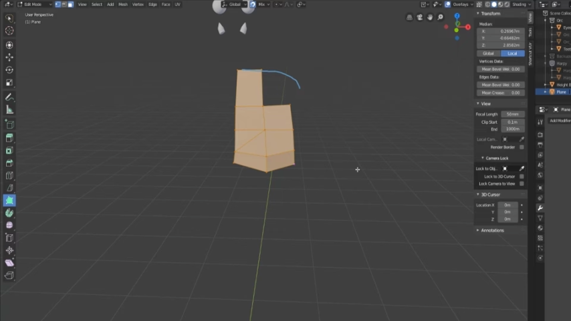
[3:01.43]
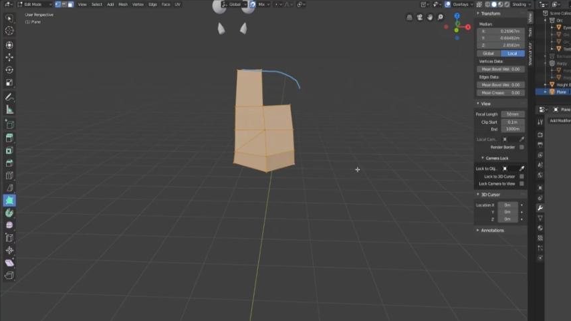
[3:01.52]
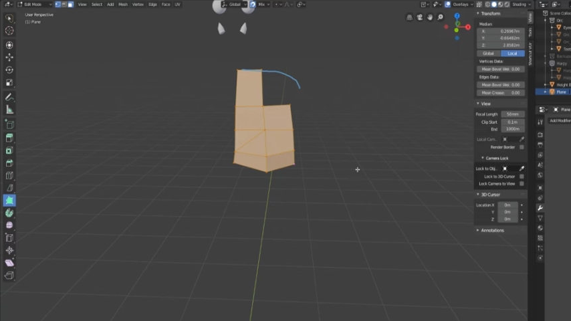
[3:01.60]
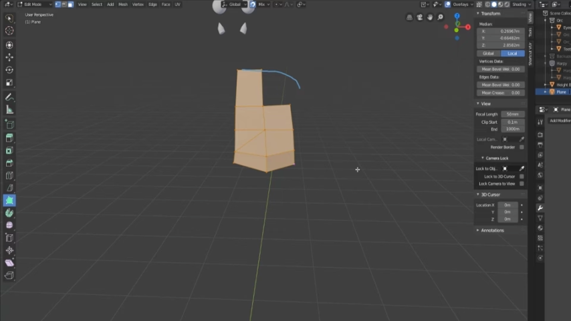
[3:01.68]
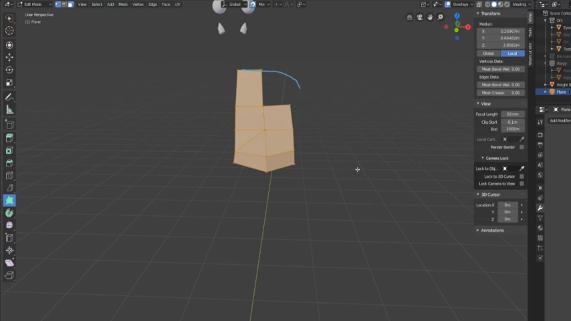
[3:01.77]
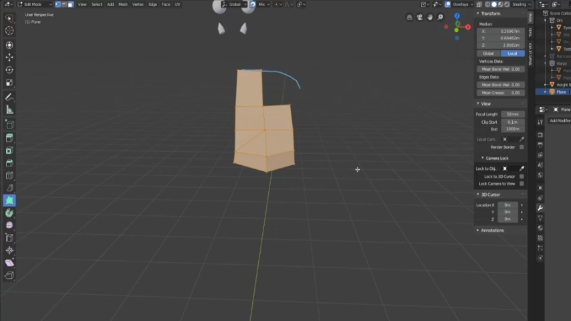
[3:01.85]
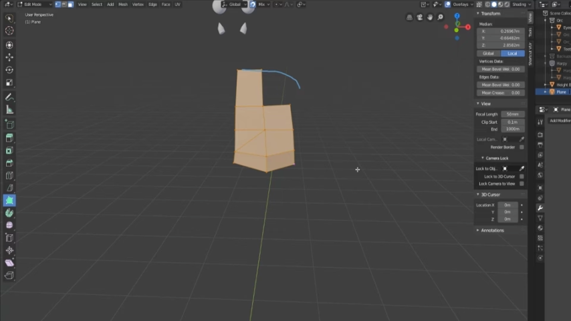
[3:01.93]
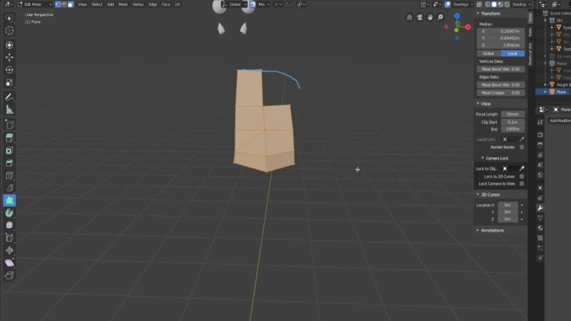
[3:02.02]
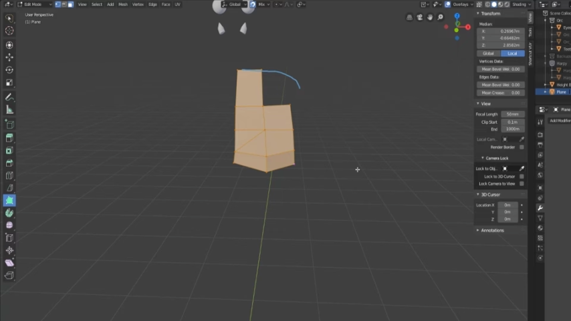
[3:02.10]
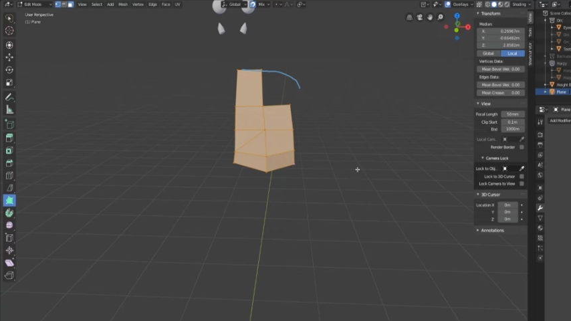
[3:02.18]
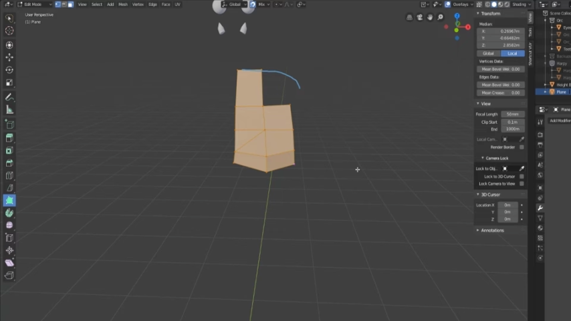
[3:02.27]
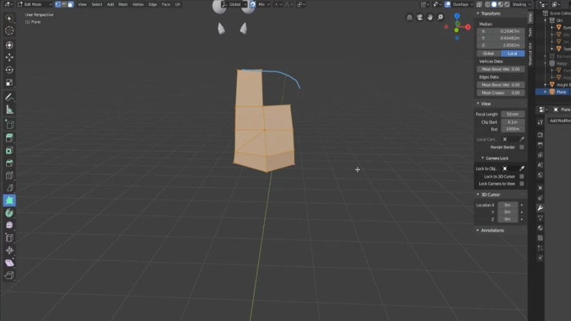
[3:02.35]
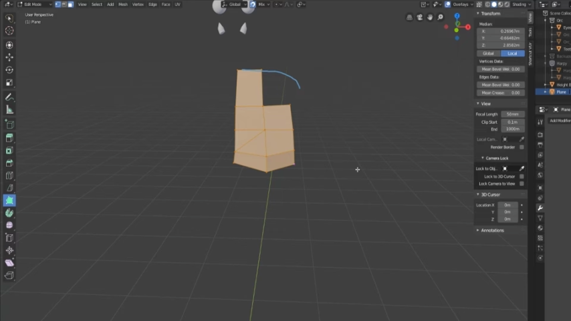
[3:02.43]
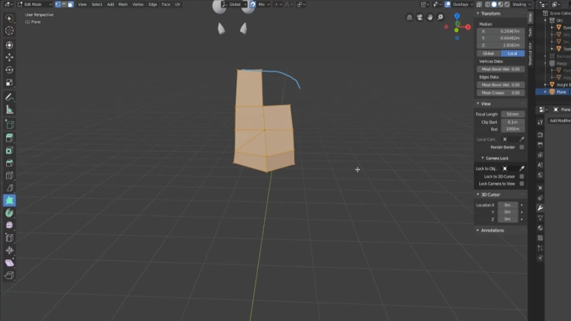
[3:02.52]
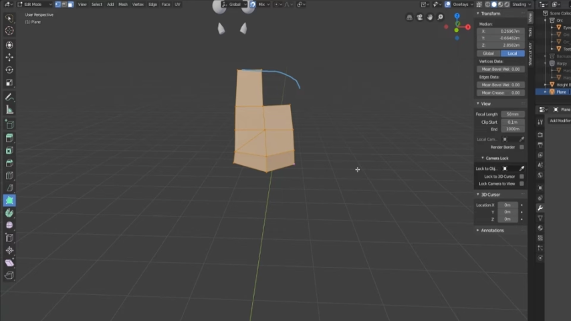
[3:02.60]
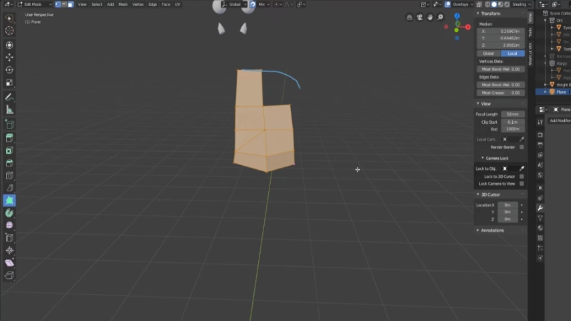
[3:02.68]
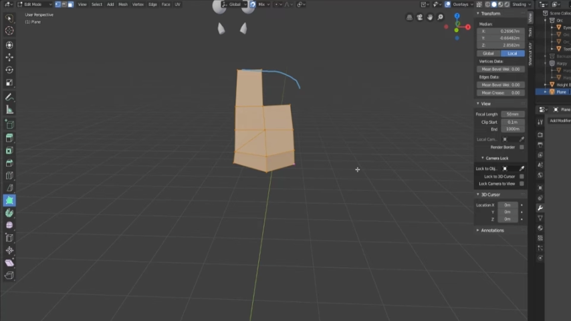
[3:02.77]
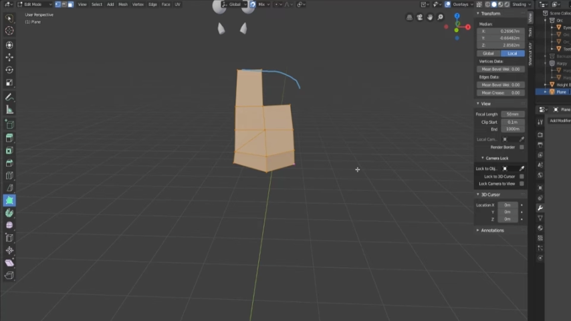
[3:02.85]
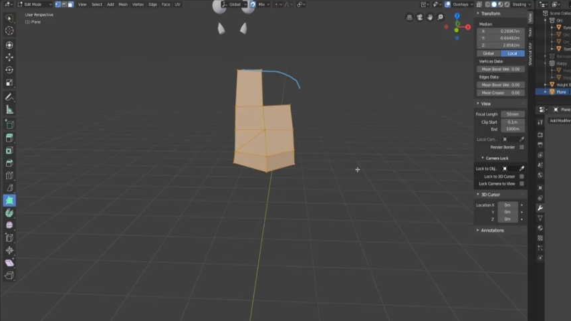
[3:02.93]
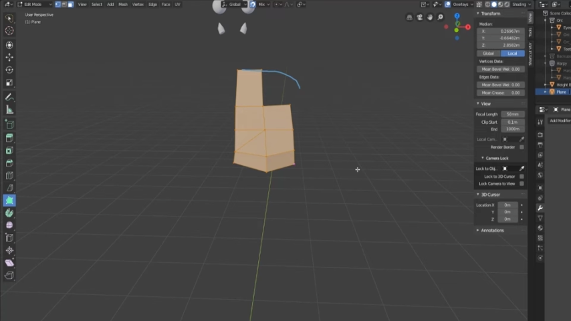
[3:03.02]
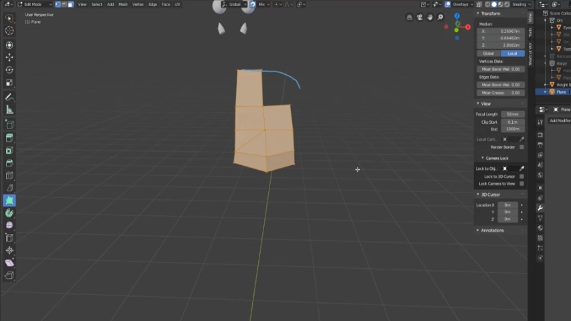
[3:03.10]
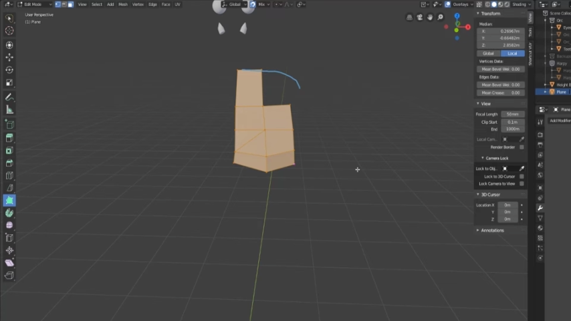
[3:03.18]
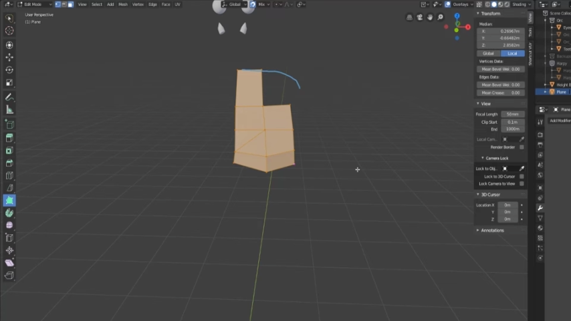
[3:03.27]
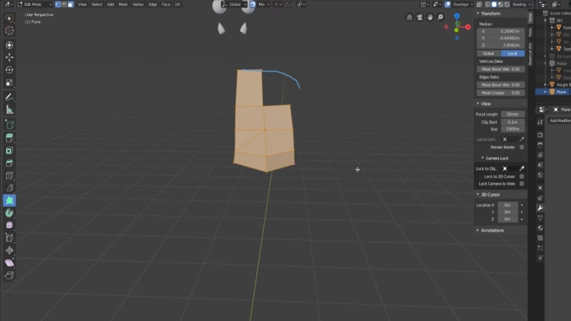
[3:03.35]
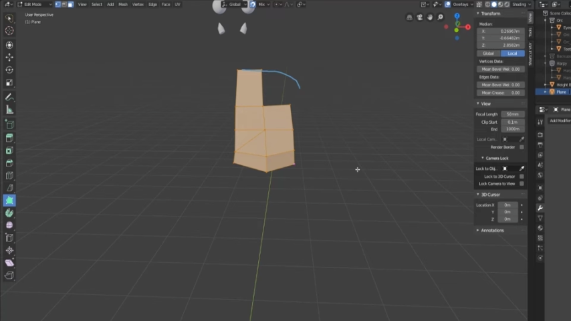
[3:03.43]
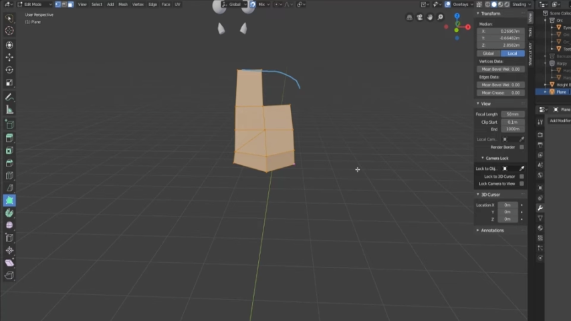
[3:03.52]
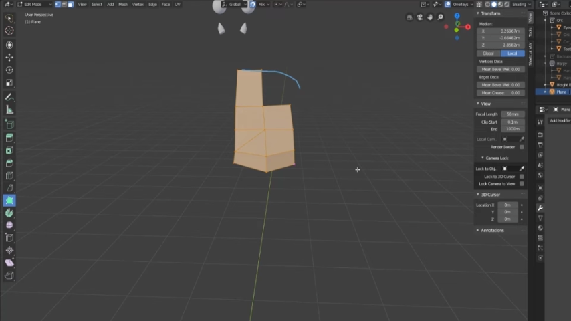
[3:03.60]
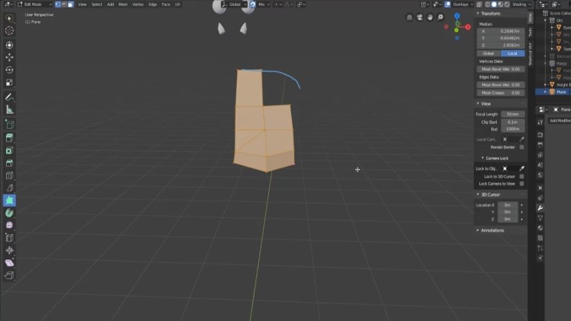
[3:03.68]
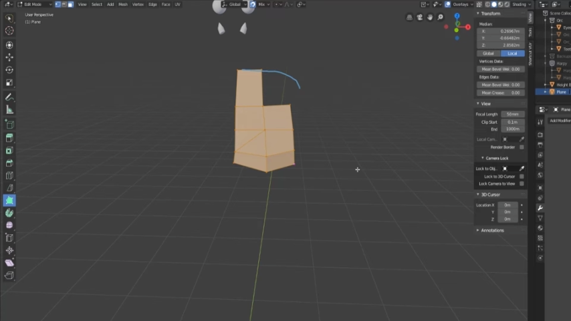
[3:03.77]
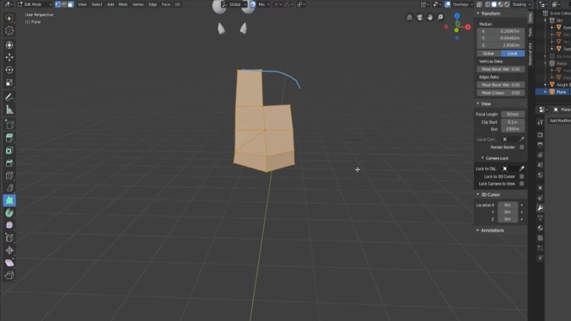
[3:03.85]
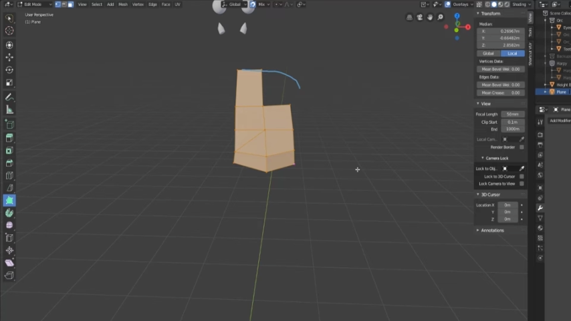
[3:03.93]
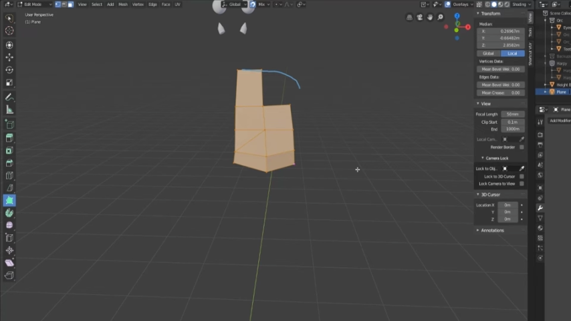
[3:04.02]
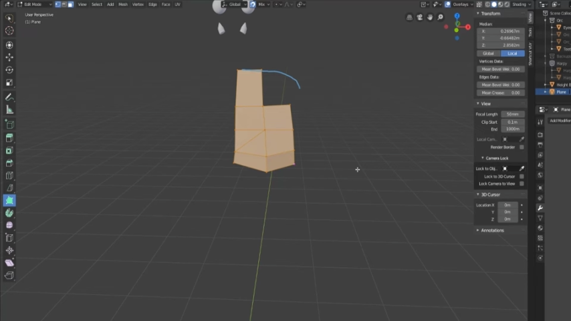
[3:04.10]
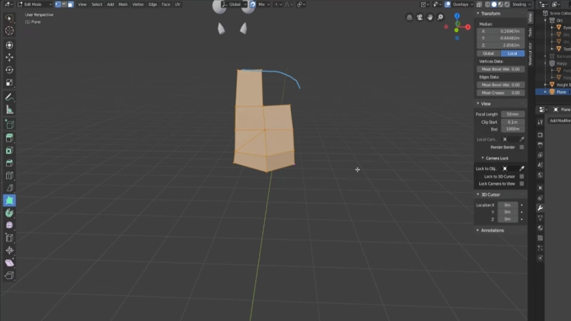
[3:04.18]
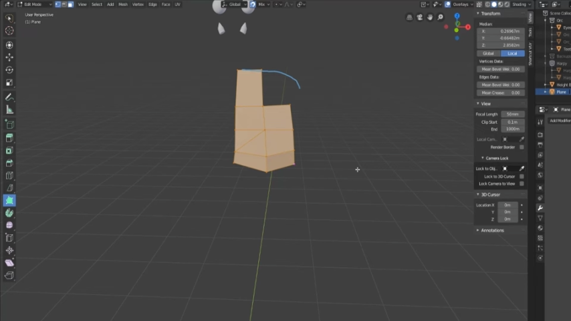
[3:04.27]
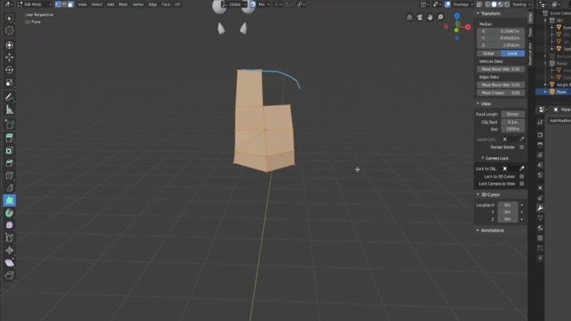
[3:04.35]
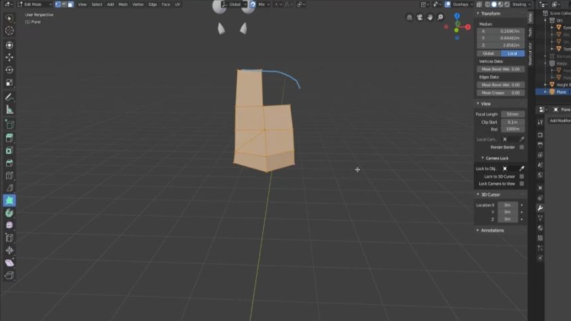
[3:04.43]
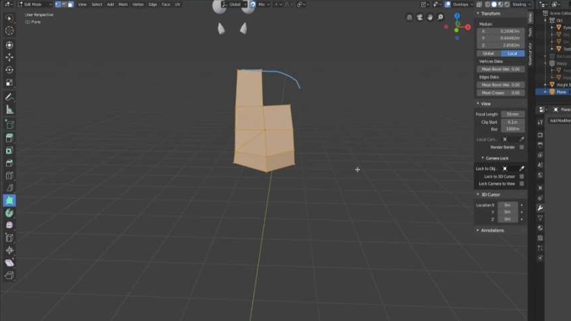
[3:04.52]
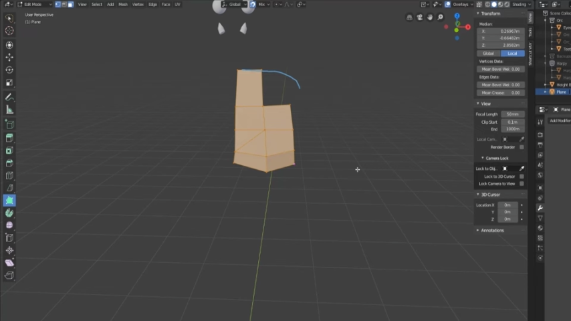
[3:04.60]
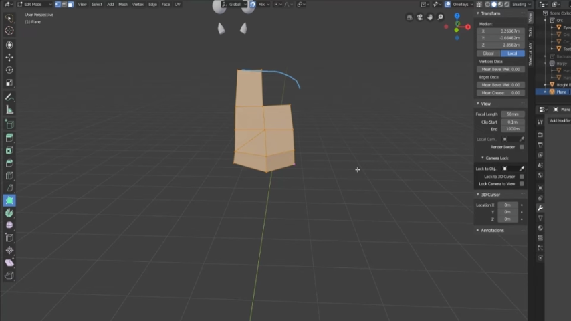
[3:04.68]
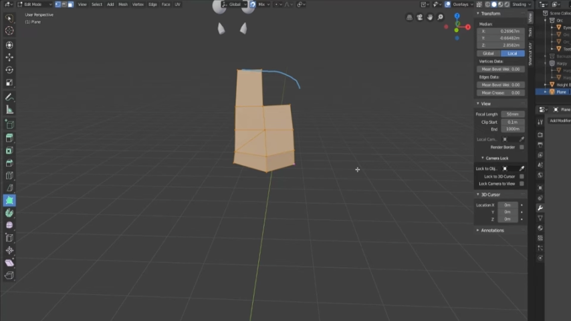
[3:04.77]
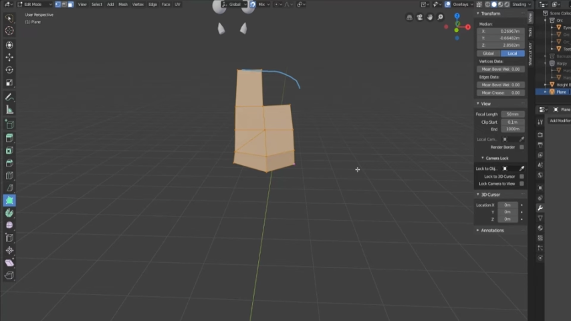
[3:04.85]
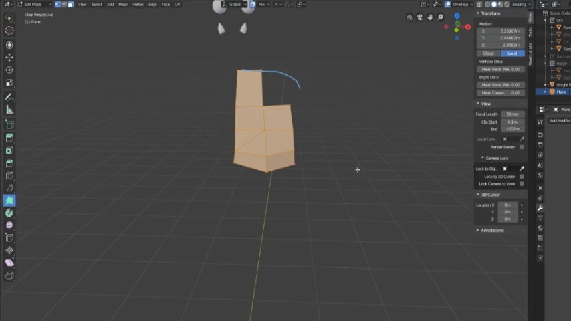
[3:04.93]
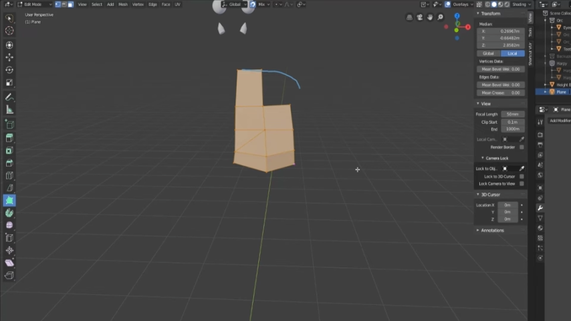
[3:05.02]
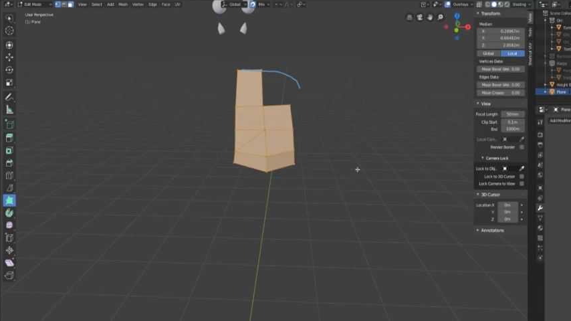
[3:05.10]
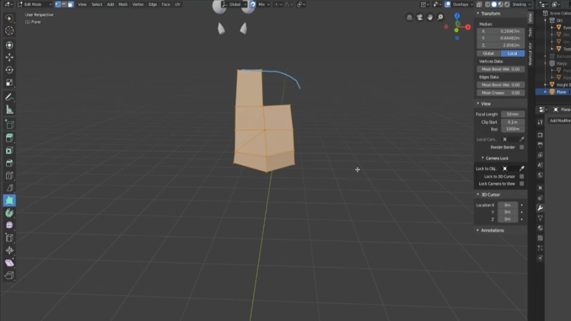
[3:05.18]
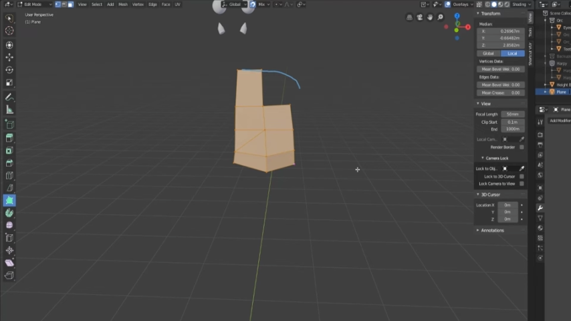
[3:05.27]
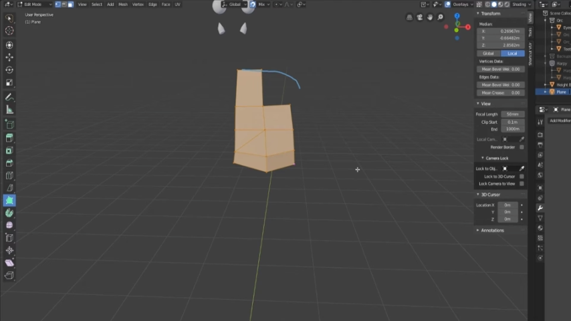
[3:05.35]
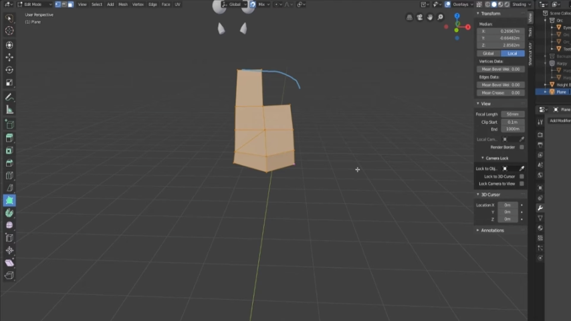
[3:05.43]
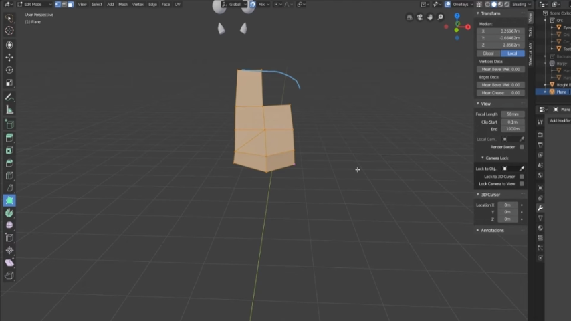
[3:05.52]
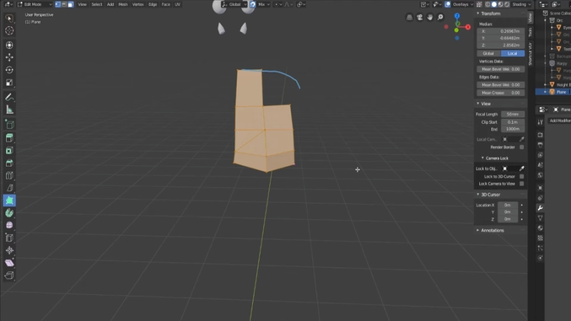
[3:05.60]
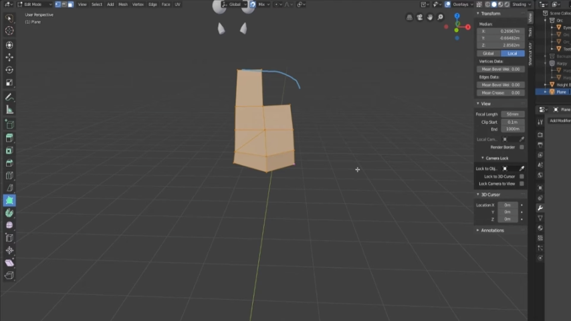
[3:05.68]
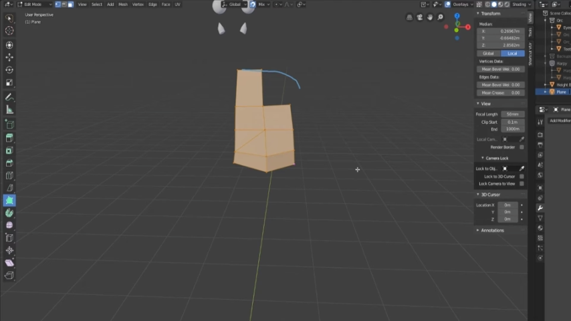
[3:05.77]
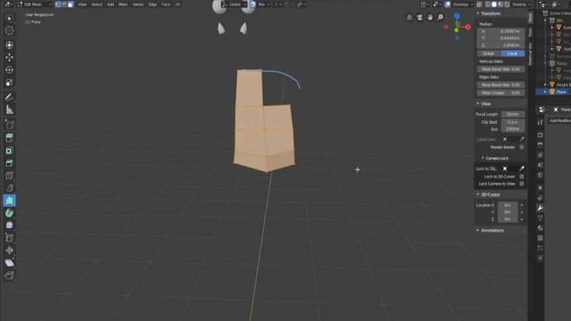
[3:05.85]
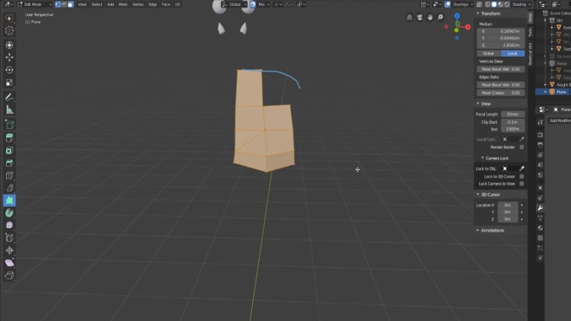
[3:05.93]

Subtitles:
[unreadable: no face in view]